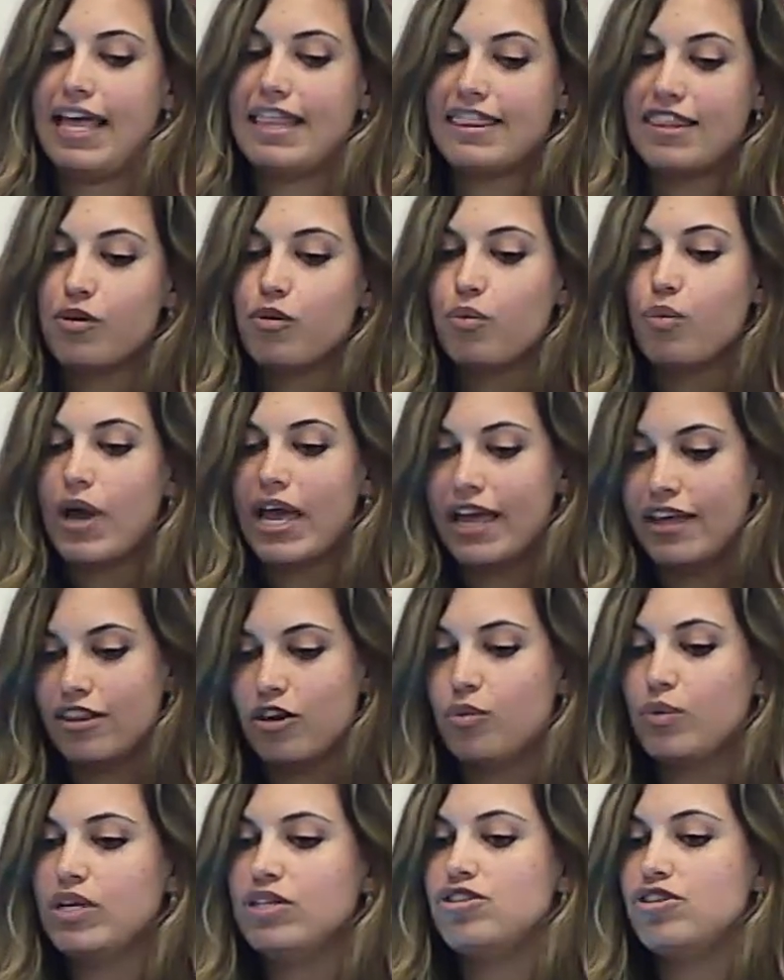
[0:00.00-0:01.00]
the way
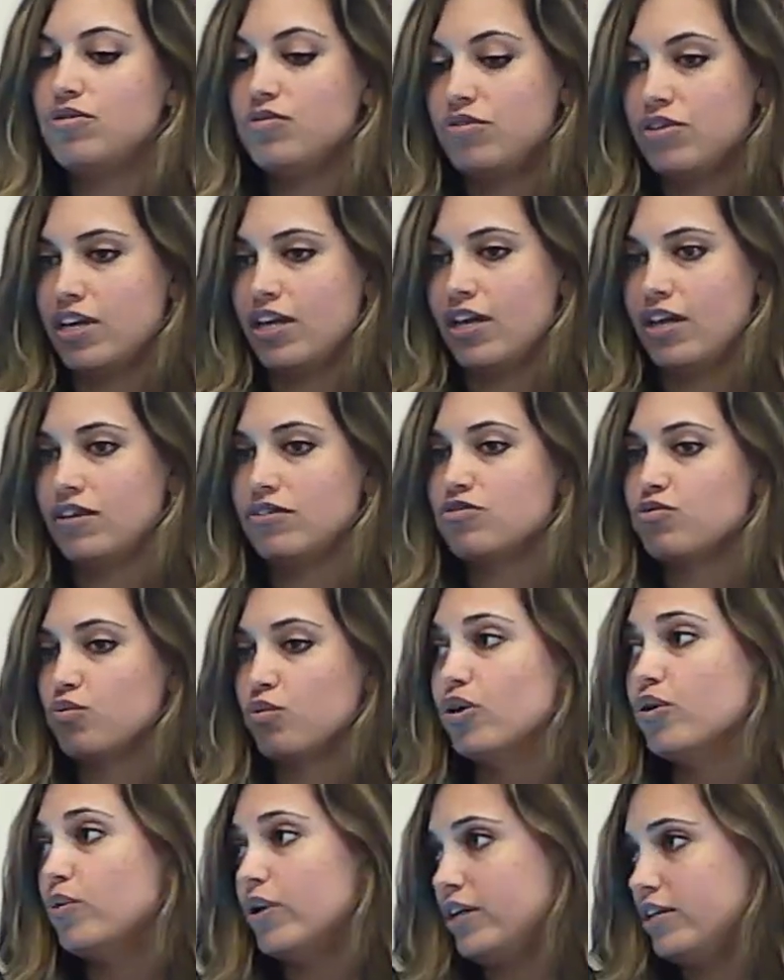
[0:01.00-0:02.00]
that we do things
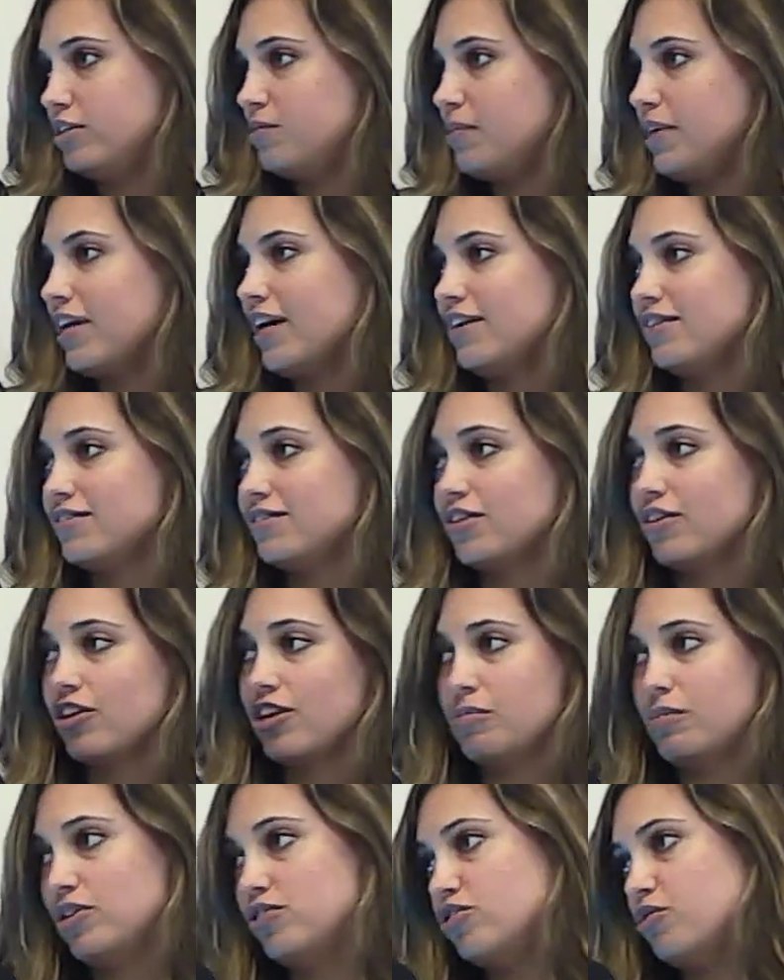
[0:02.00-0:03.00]
ruined because they're going
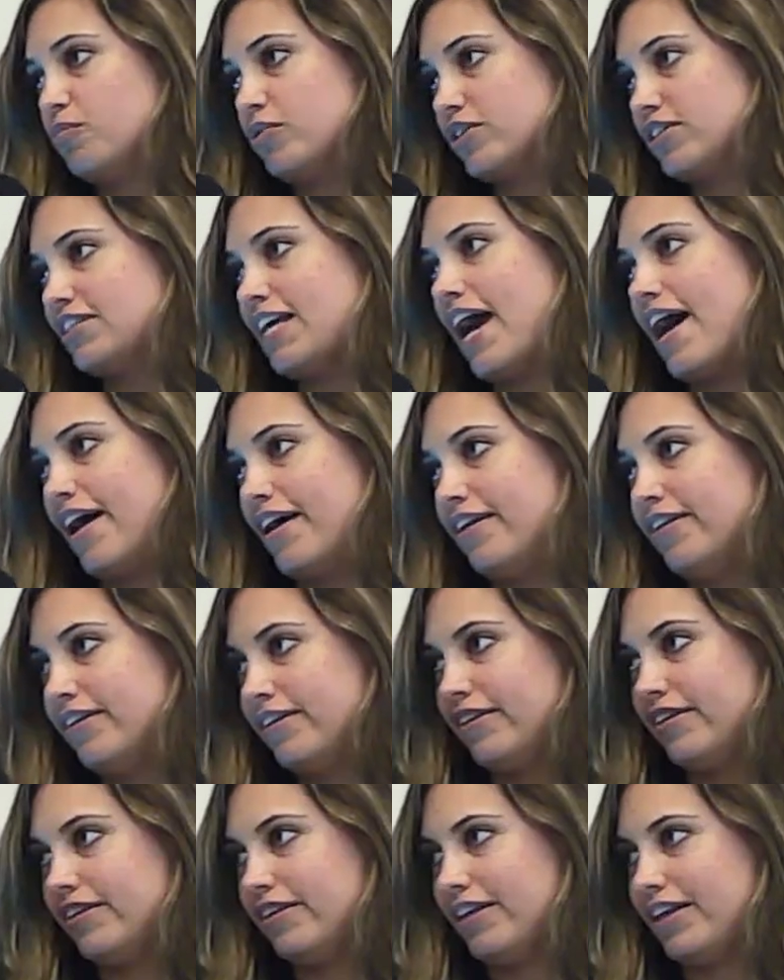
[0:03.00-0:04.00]
to be super sad
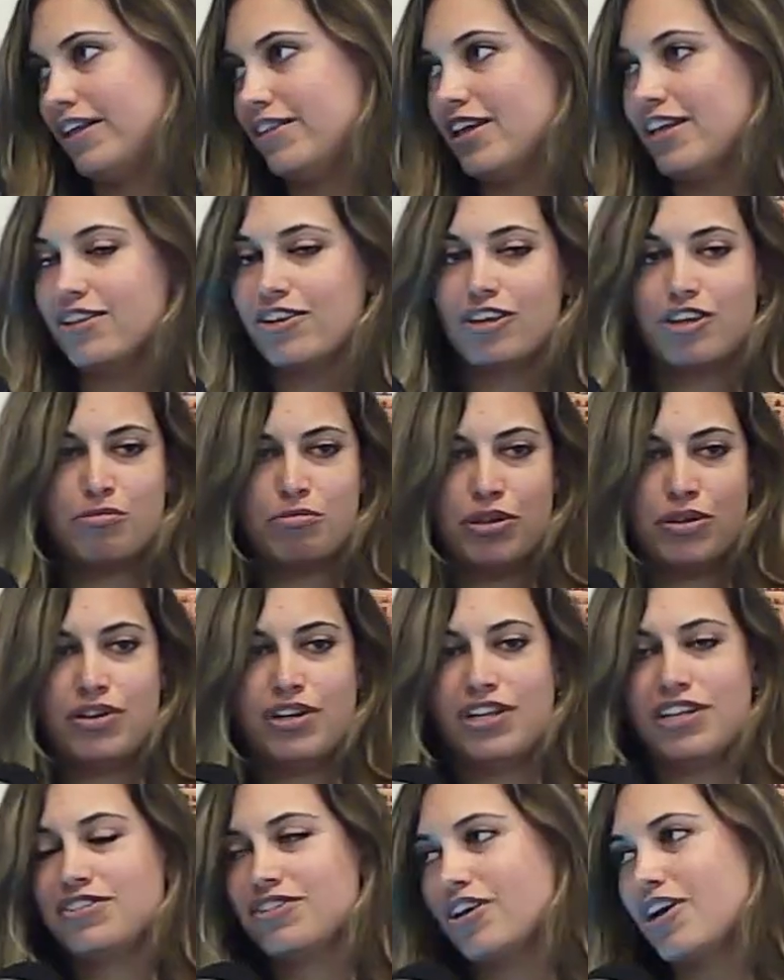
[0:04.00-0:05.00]
that the
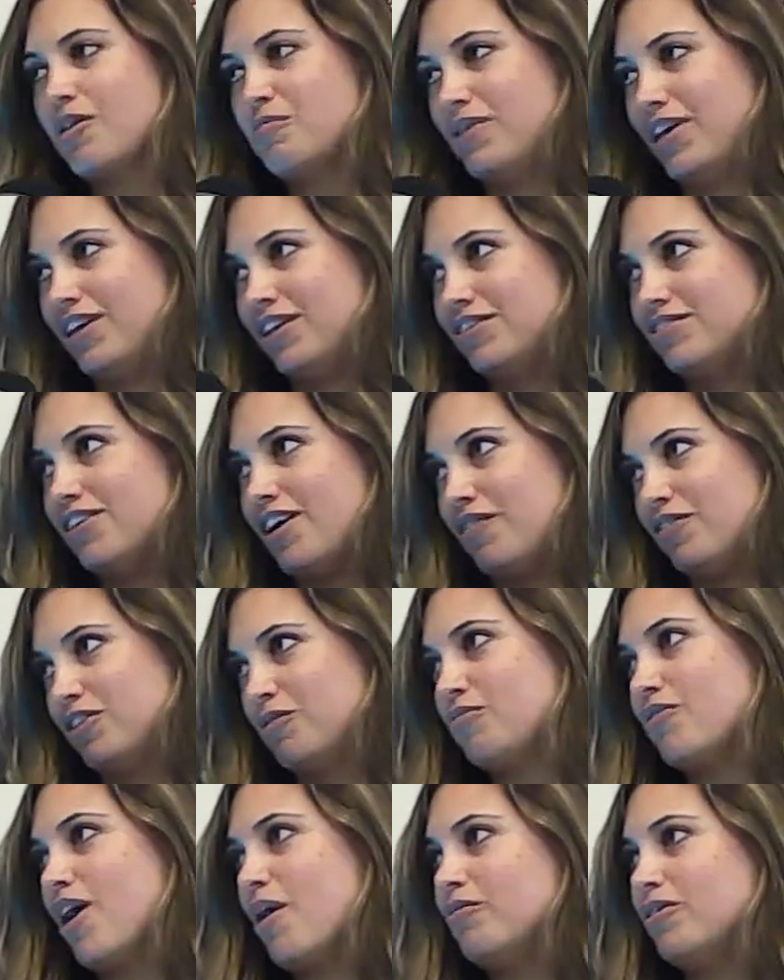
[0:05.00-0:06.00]
communities are coming in and solving the
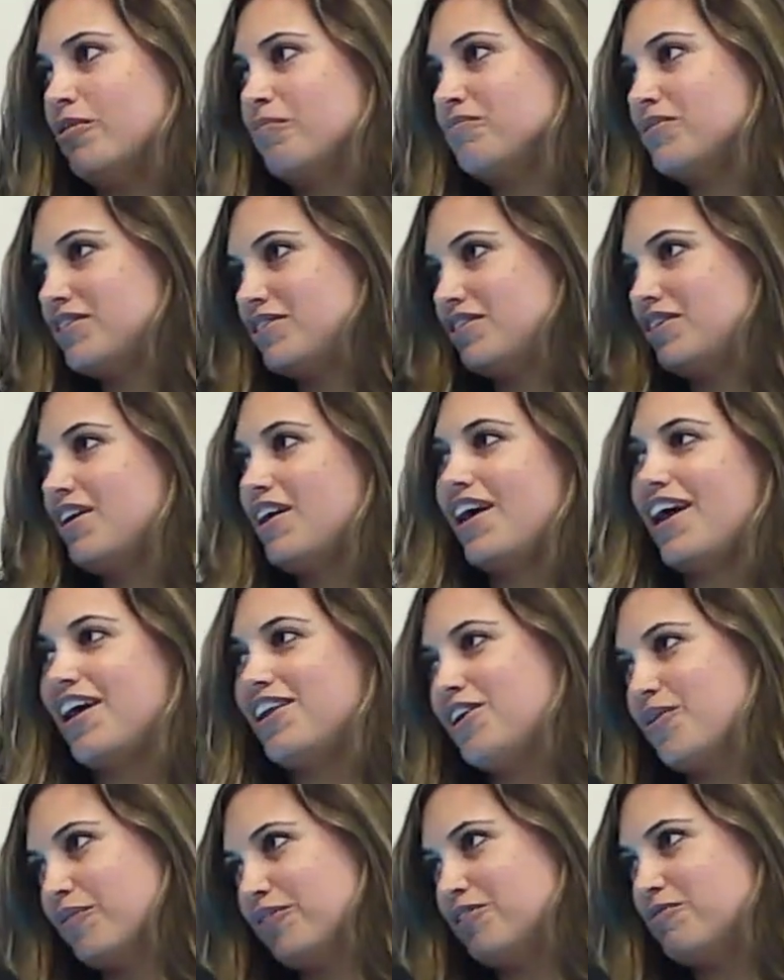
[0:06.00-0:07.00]
problems and
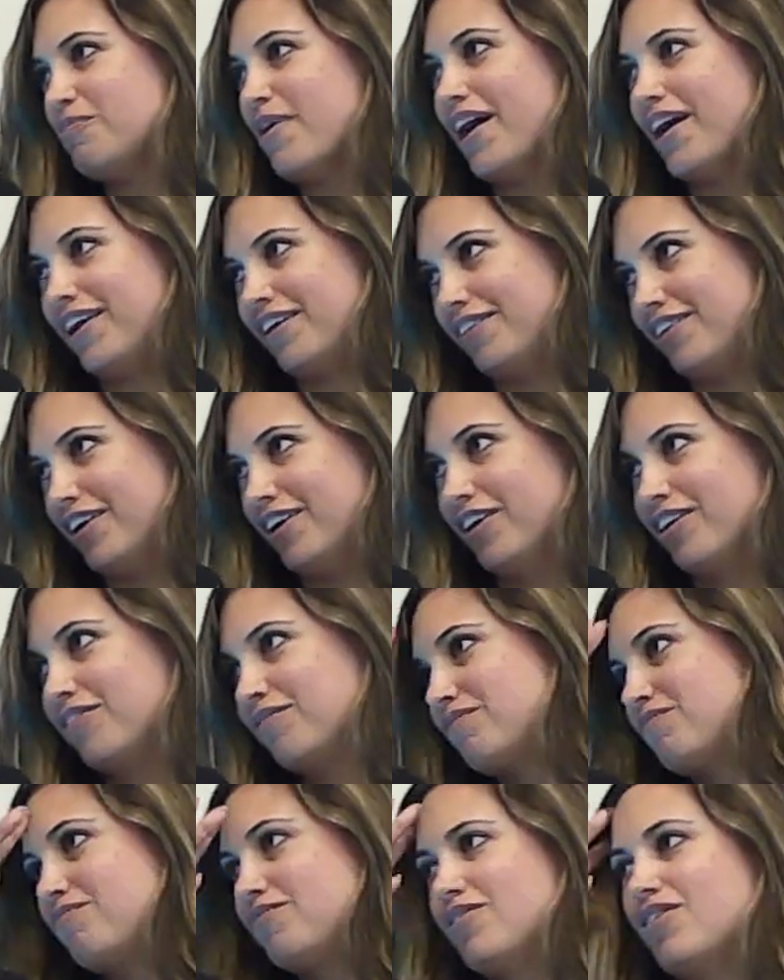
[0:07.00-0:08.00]
no one's buying their
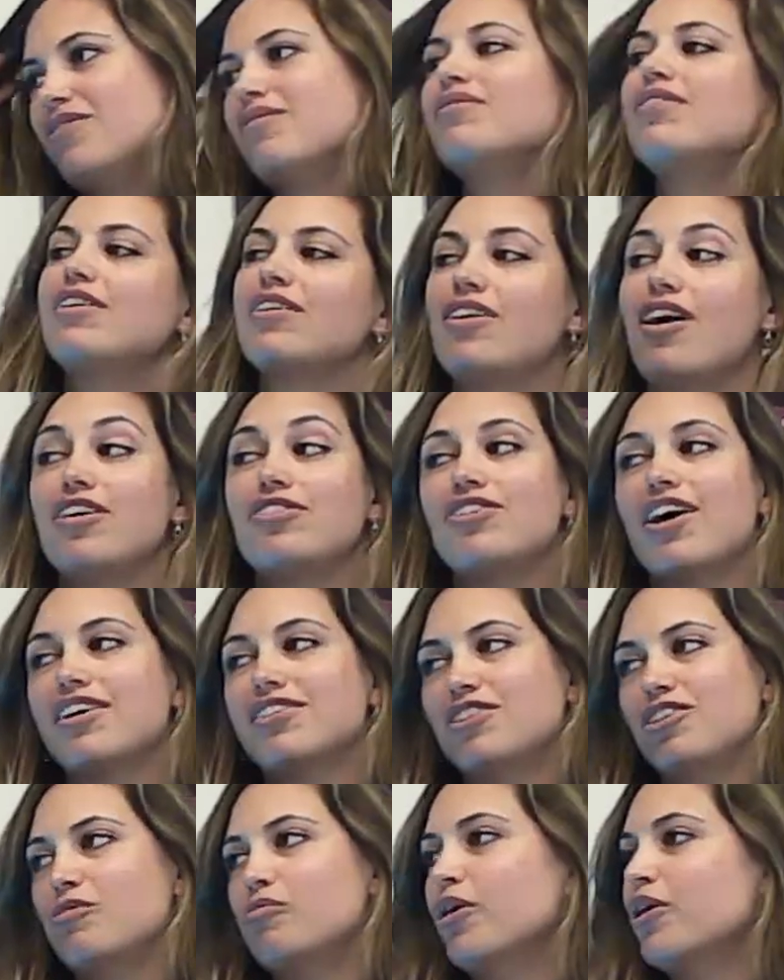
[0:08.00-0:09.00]
right. contracts
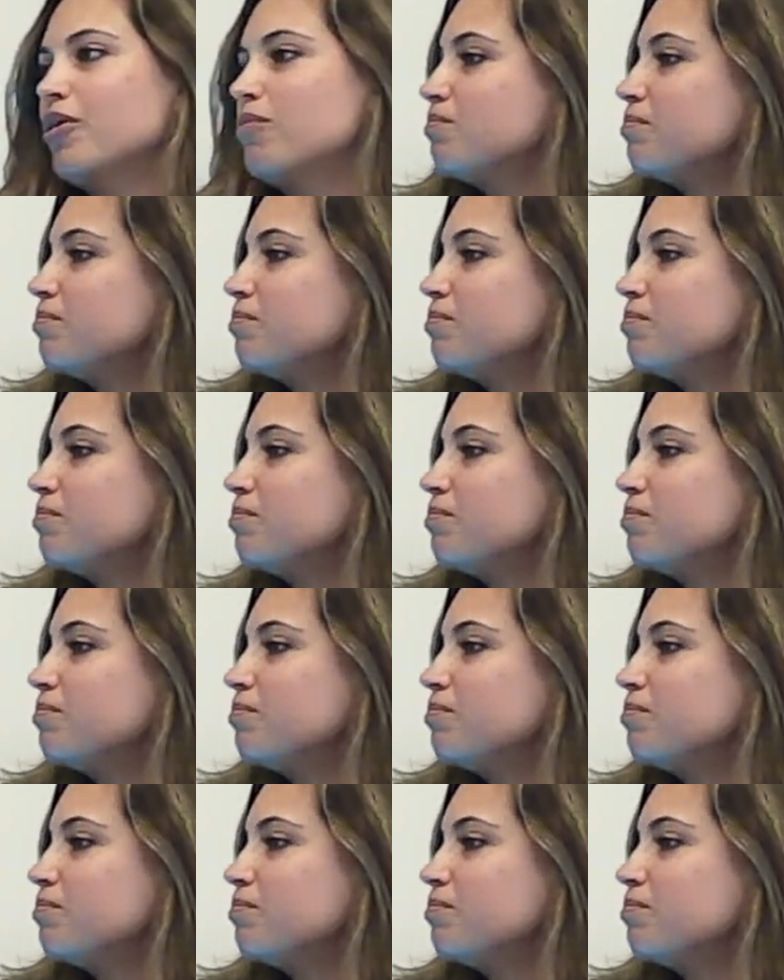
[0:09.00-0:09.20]
anymore.